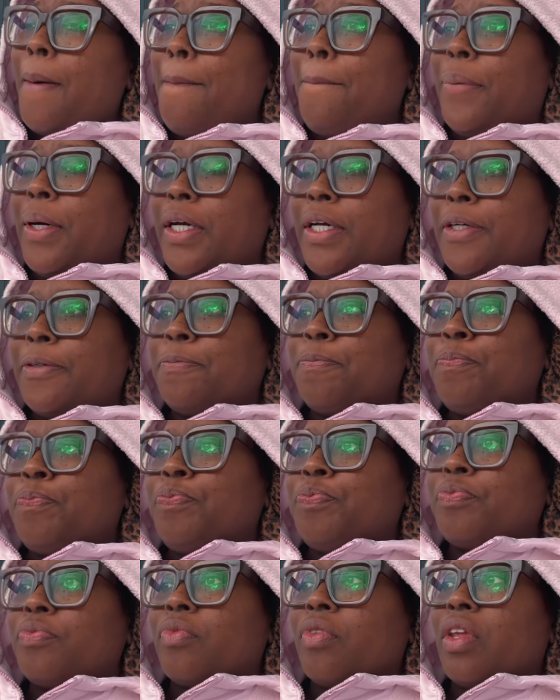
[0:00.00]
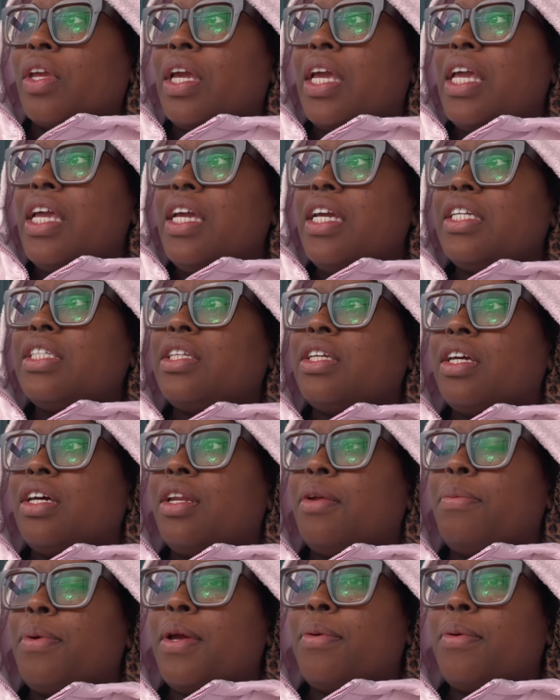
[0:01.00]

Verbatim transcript: but he isn't going to be